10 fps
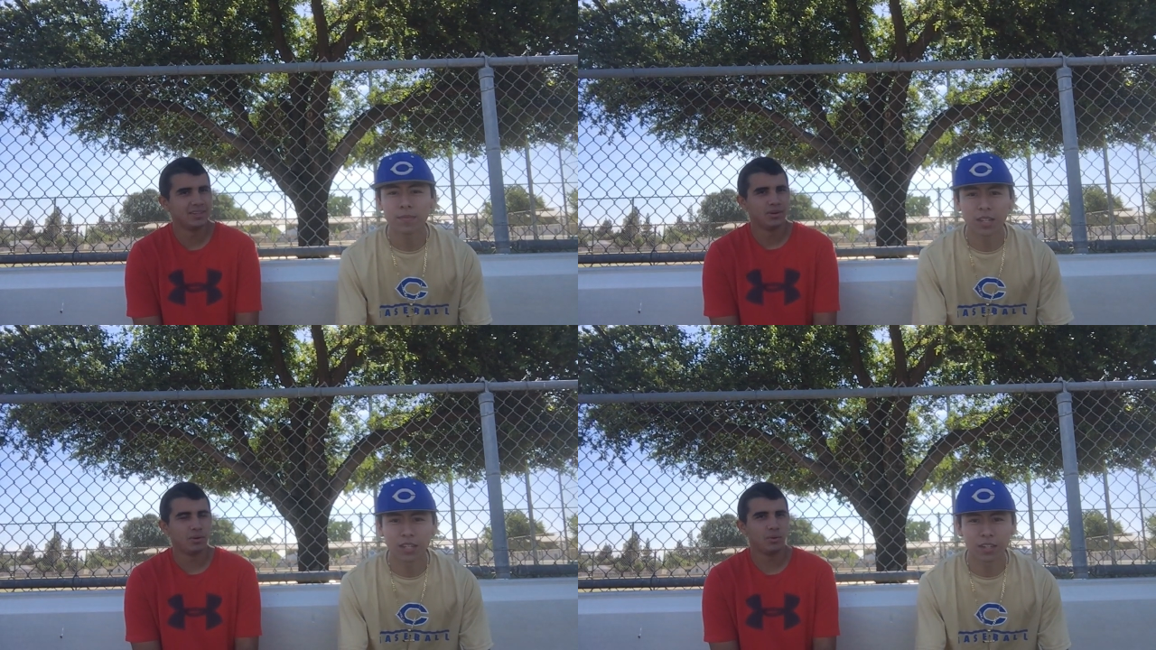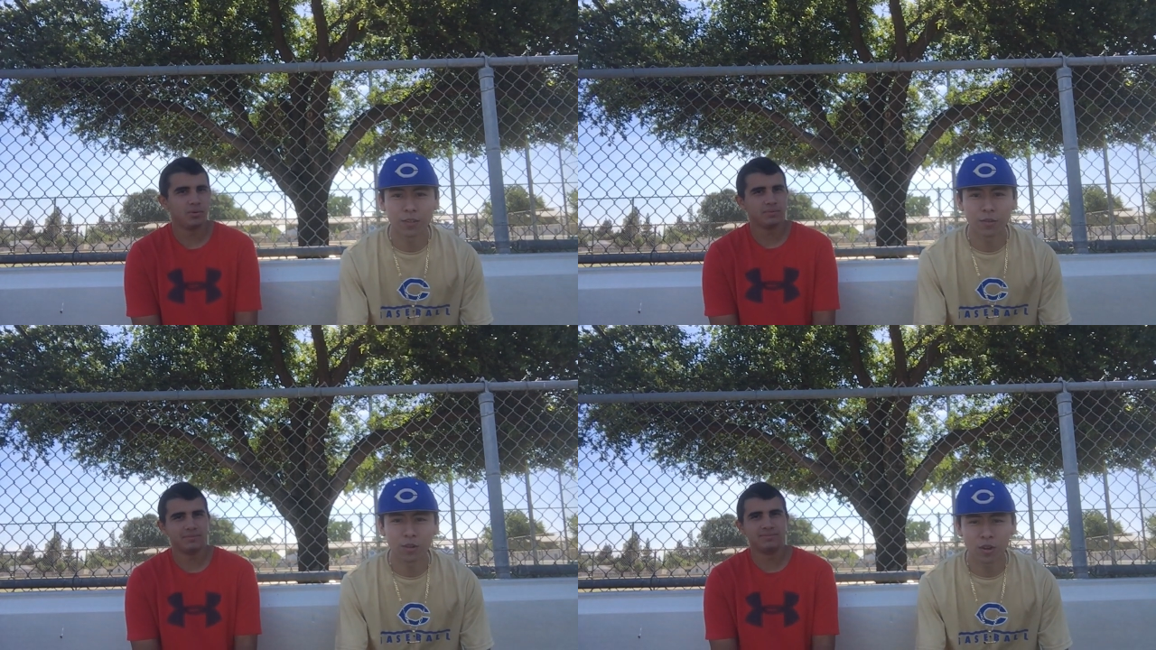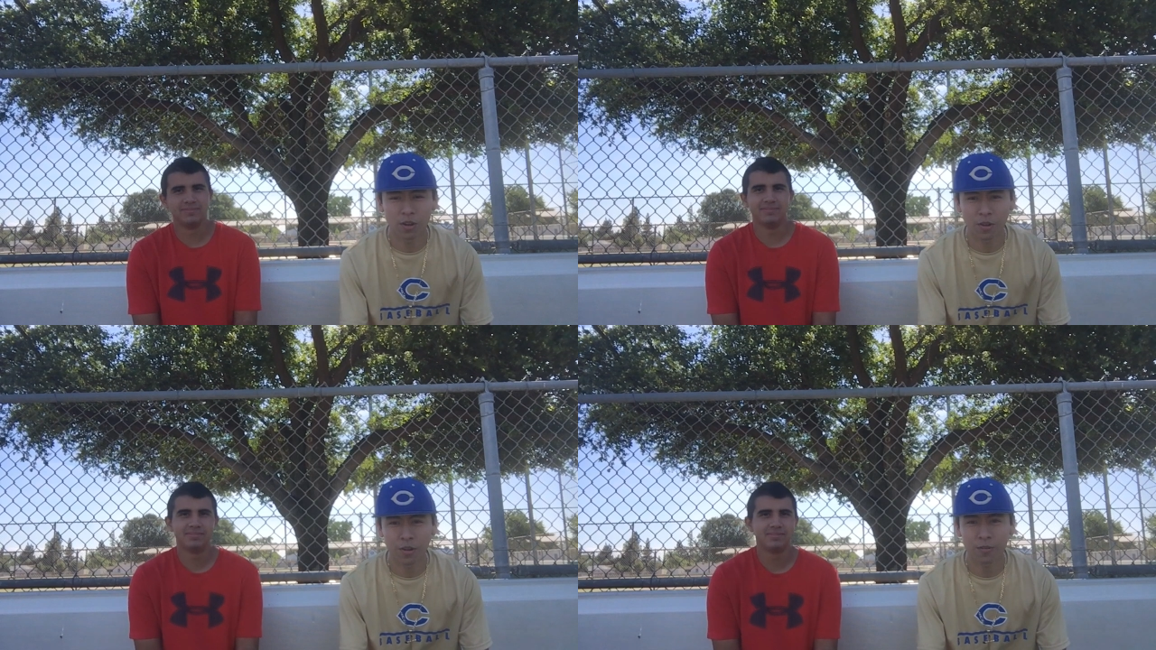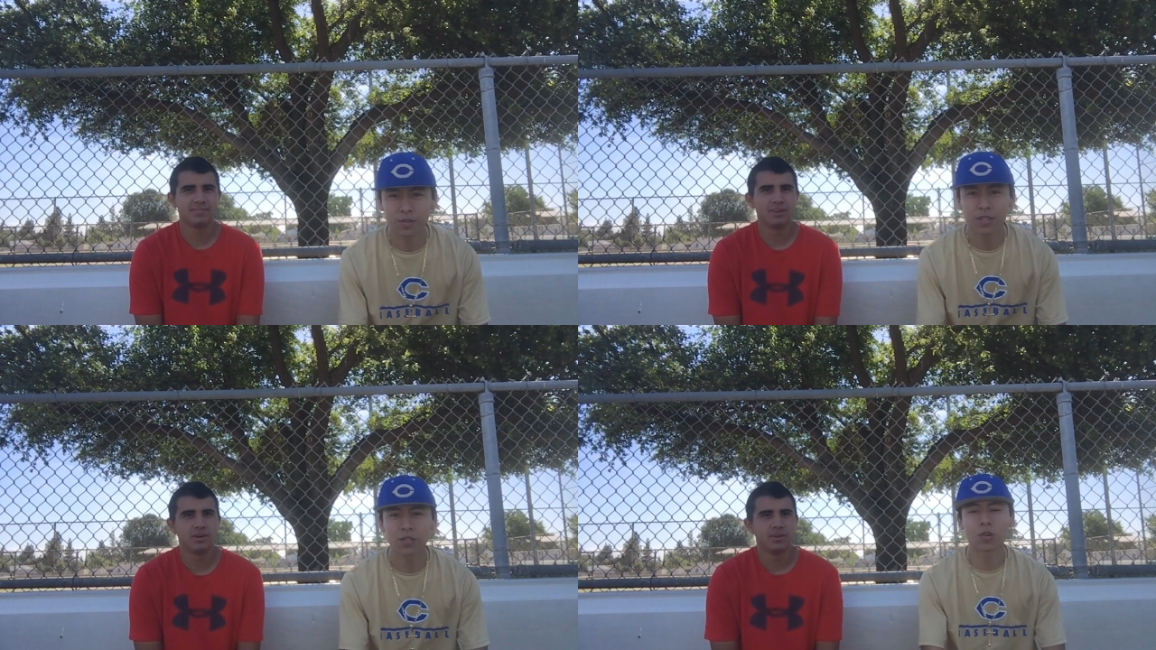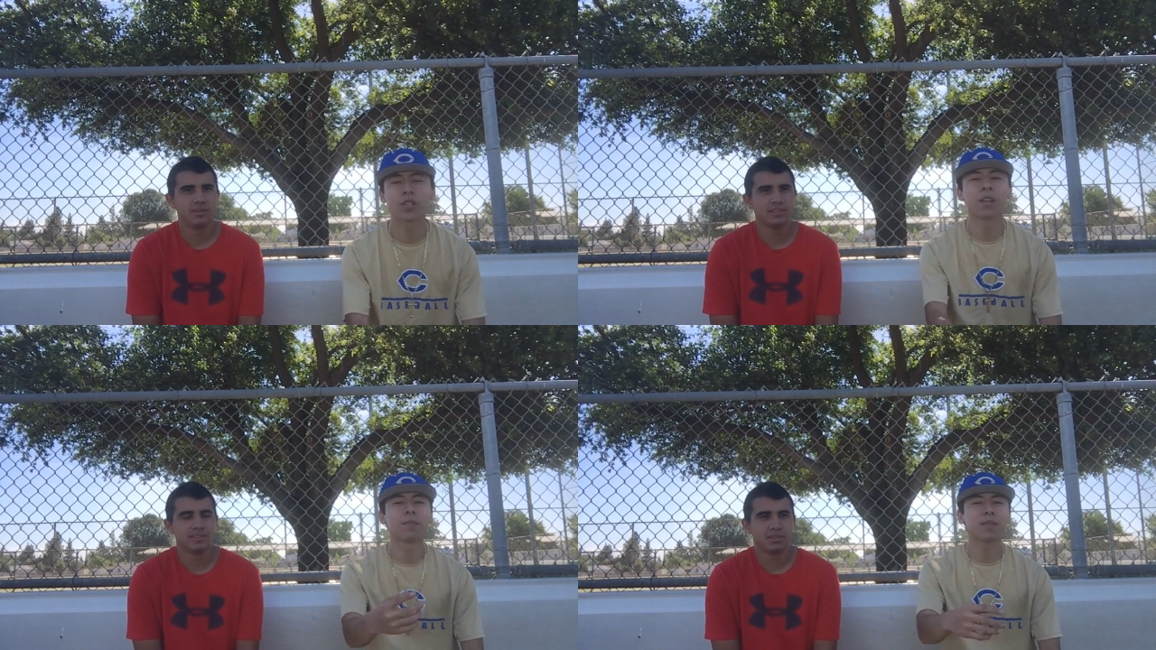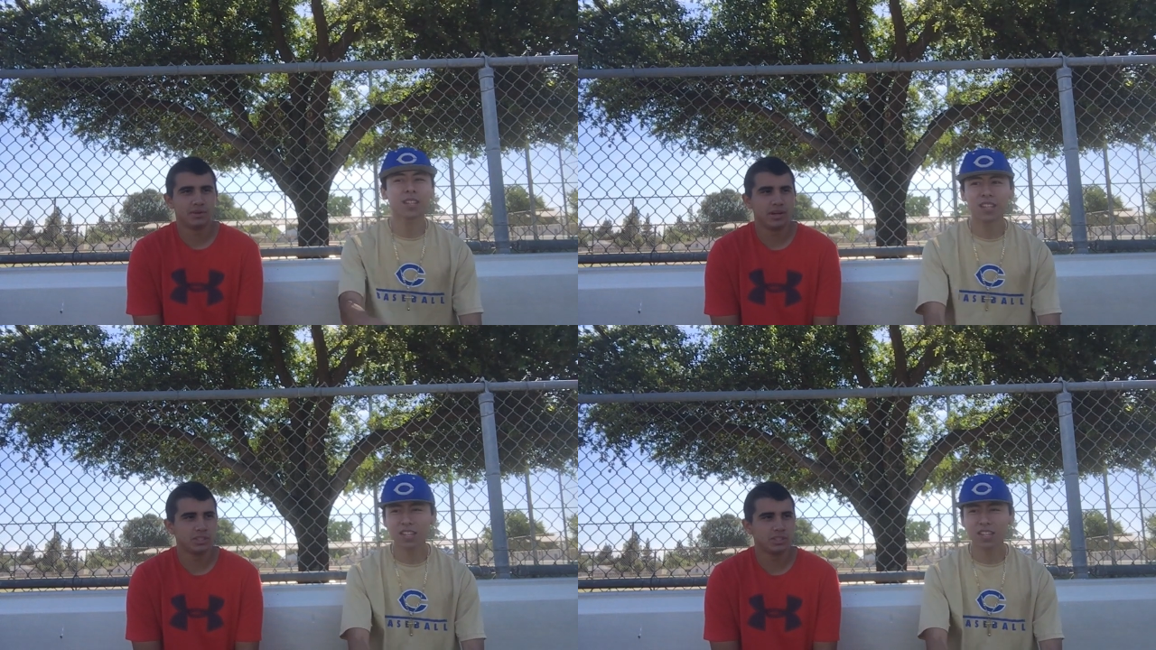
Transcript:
Speaker 1: I gotta go no no no no. Shortstop. All right,